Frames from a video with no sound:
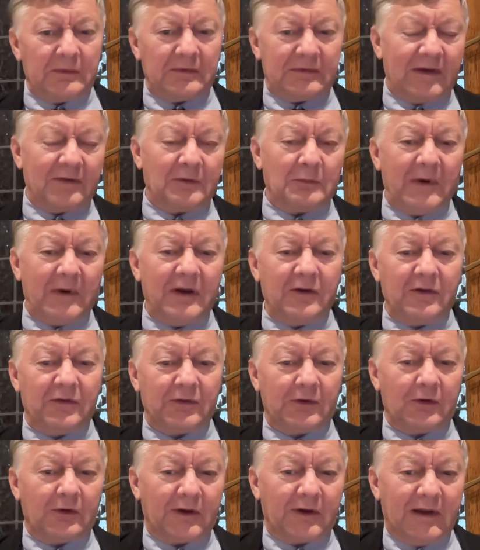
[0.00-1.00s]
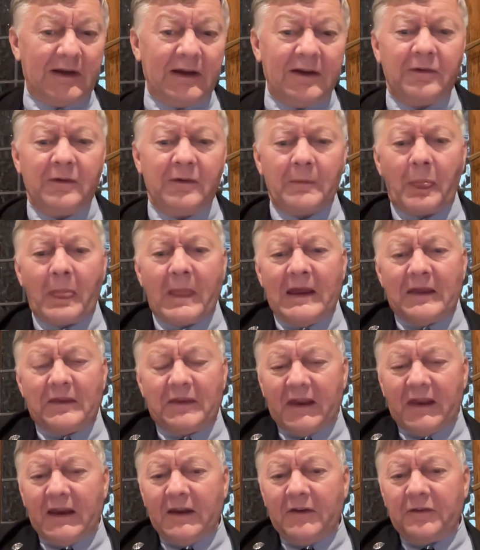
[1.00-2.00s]
doesn't matter, you've still got to leave.
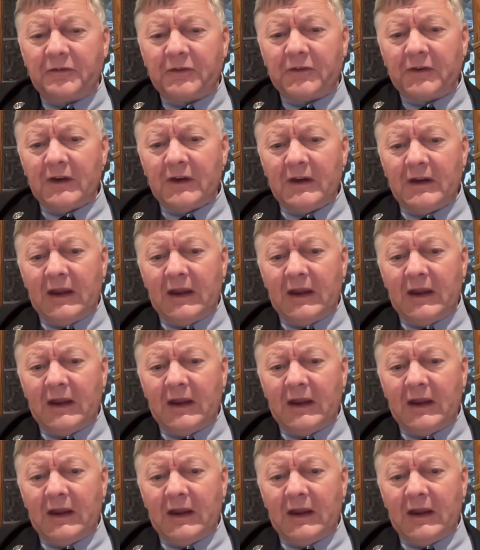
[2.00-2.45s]
They left,